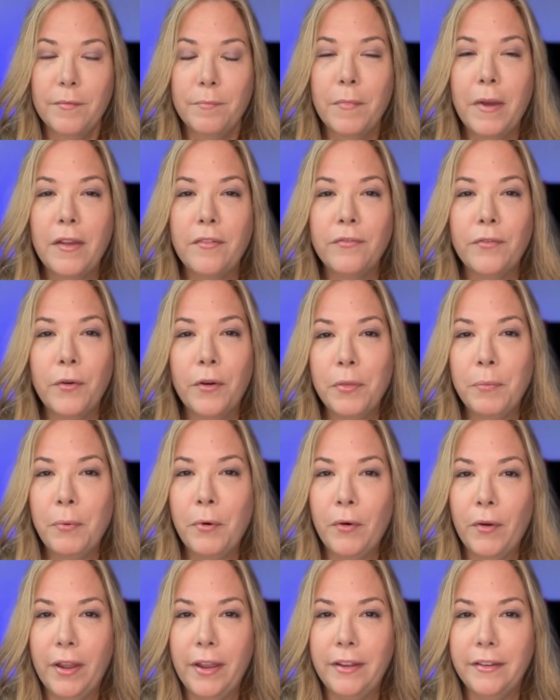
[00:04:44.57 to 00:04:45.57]
My fourth
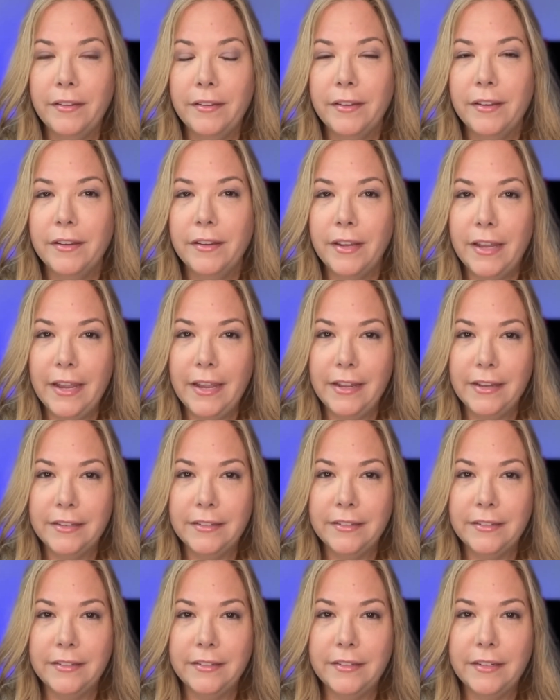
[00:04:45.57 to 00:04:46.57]
point
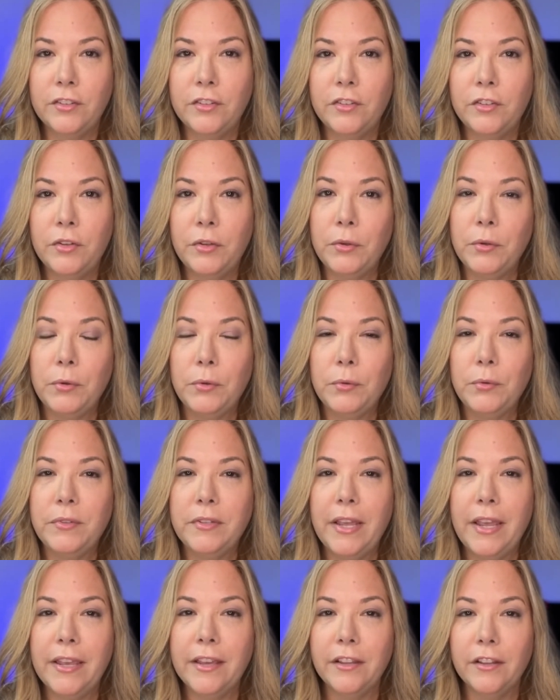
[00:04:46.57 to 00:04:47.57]
is to
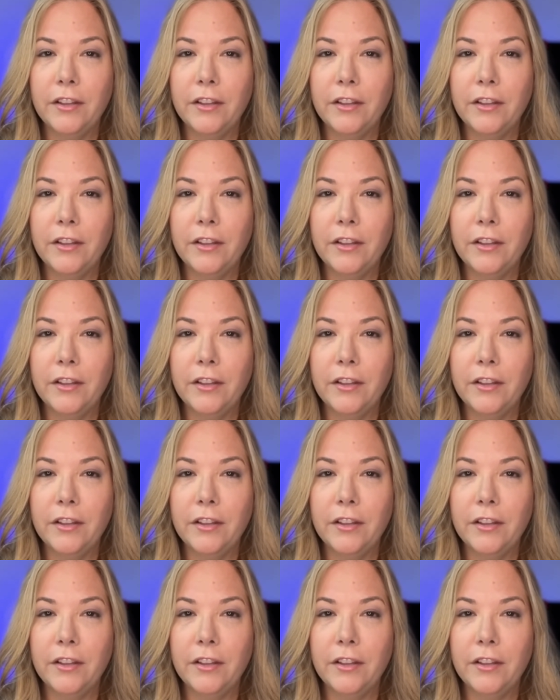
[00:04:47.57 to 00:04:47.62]
take a